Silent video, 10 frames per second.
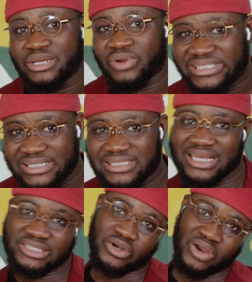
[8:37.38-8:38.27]
is a
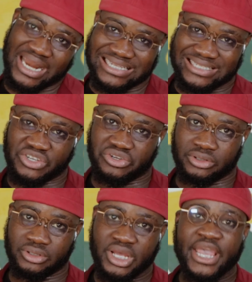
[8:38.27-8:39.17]
resistance
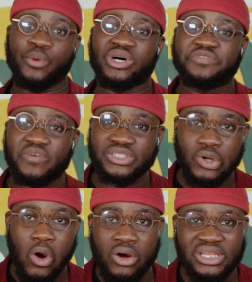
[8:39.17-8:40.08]
organization. It was
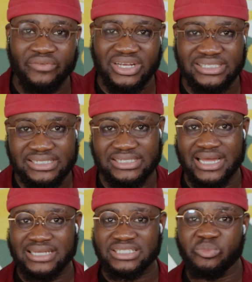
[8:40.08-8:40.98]
first called the
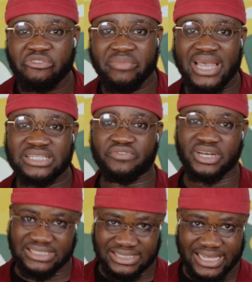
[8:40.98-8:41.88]
Resistance Movement
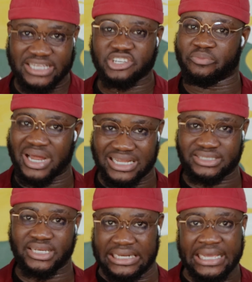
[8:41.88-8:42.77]
for the State of
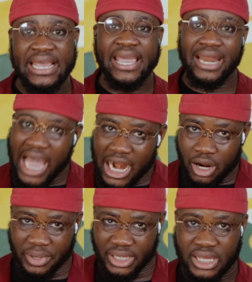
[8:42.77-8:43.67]
Palestine. In
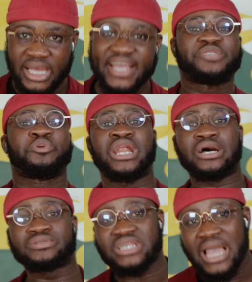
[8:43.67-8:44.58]
Arabic, it's
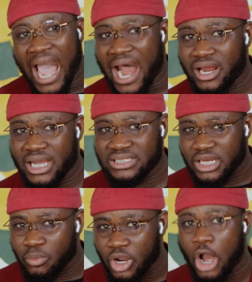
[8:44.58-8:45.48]
pronounced
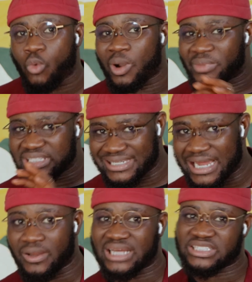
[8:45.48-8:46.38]
Arafat al-Muqawwamati
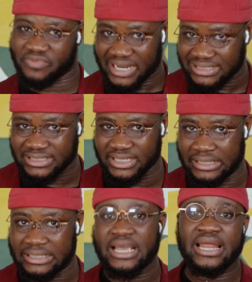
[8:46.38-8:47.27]
Dawlati
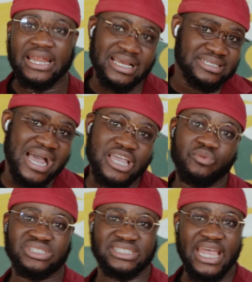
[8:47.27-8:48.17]
Palestine. Later,
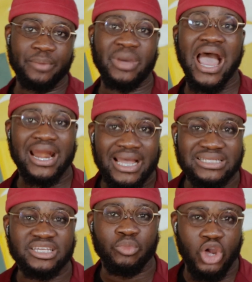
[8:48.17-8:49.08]
it was named
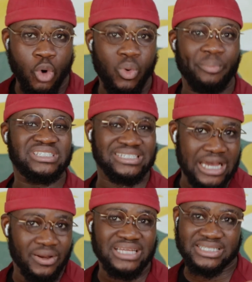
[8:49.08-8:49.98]
Arafat al-Muqawwamati
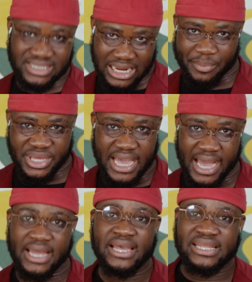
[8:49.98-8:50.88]
Dawlati
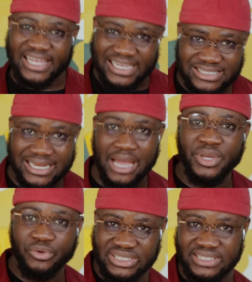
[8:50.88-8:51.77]
Islamiyya, the
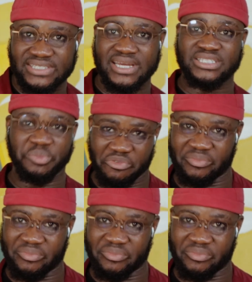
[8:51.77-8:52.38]
Islamic Resistance